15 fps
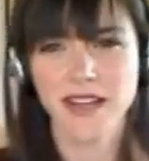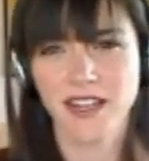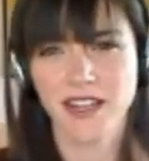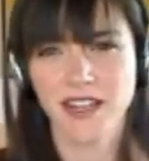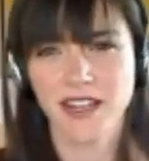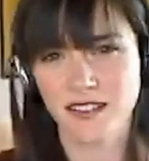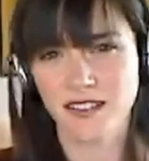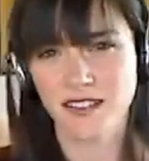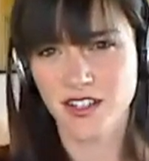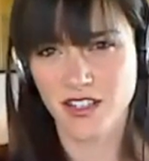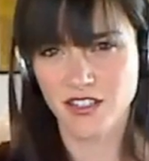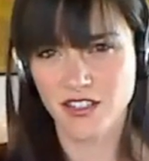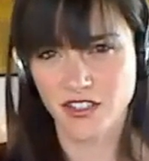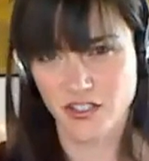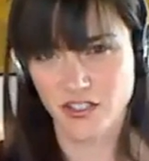still make,
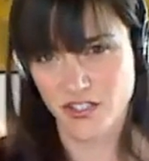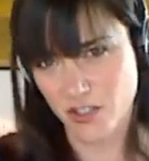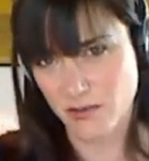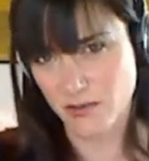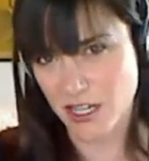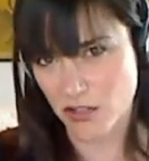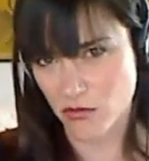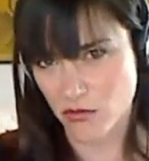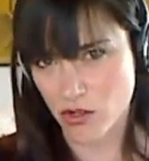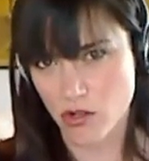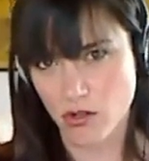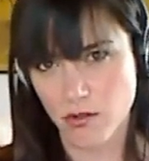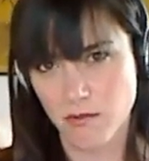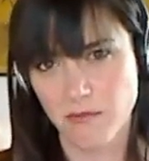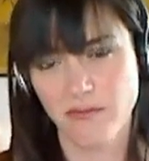do you still make
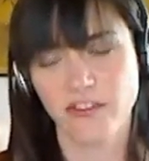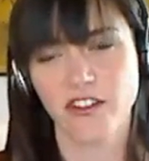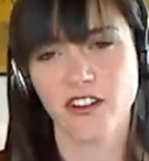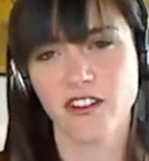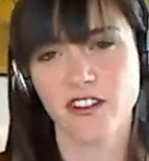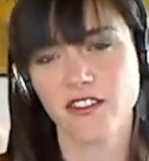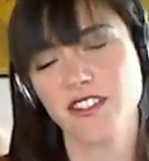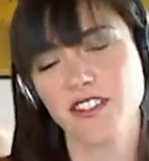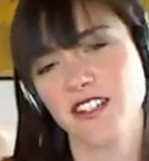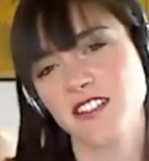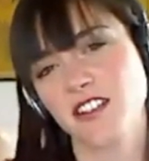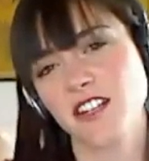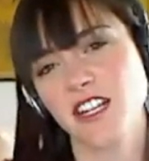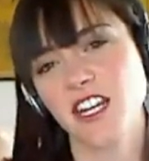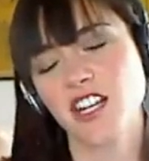room for those things
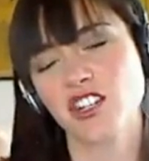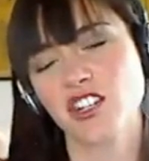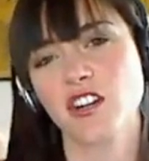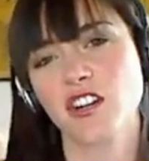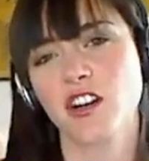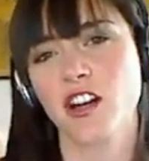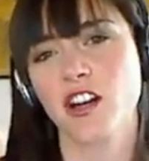on occasion, or